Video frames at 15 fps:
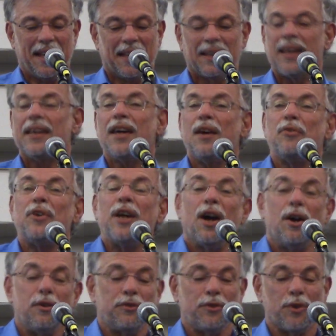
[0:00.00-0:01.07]
Like every
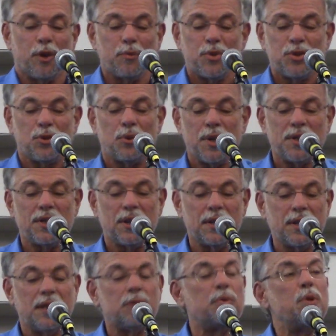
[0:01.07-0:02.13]
art form,
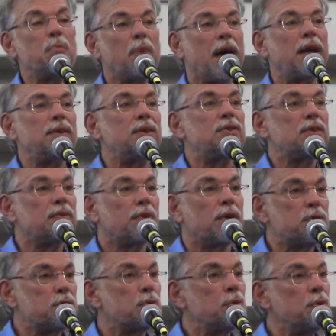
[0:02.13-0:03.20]
storytelling can remind us of
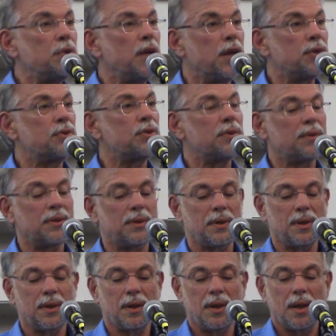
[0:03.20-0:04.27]
our true nature
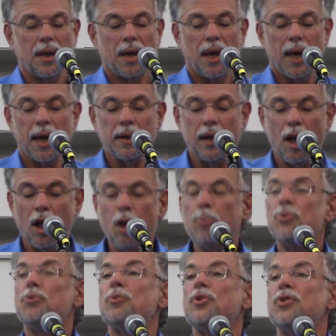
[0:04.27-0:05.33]
and
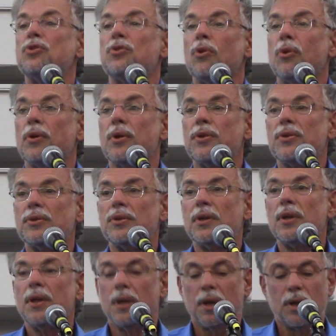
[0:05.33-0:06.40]
helps restore us
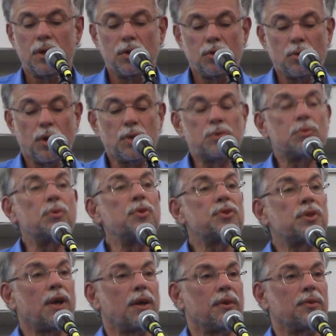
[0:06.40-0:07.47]
to our true
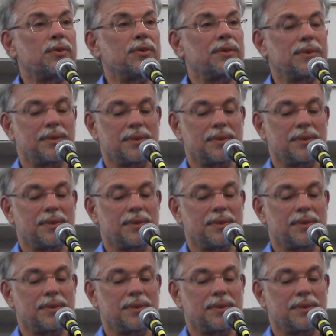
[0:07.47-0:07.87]
selves.